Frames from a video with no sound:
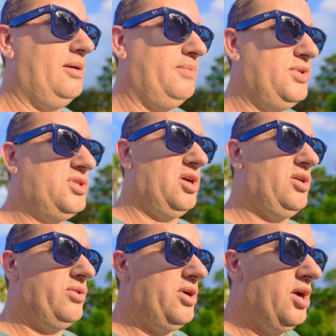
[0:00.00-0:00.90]

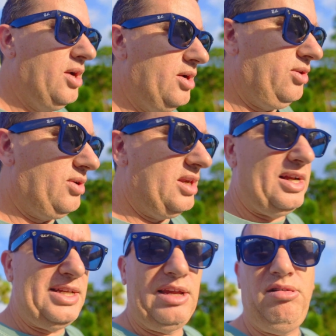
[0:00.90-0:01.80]
So you
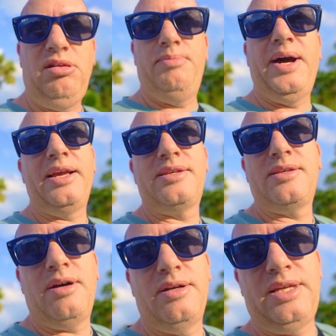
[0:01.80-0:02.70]
cannot take your
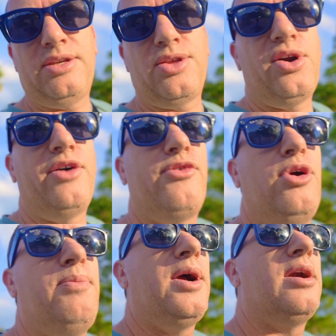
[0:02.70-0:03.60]
e-bikes into their
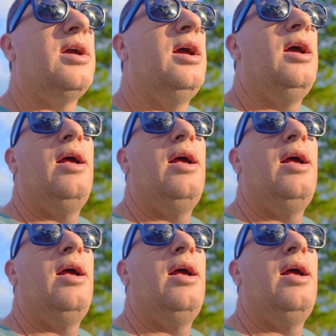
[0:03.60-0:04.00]
off-road park.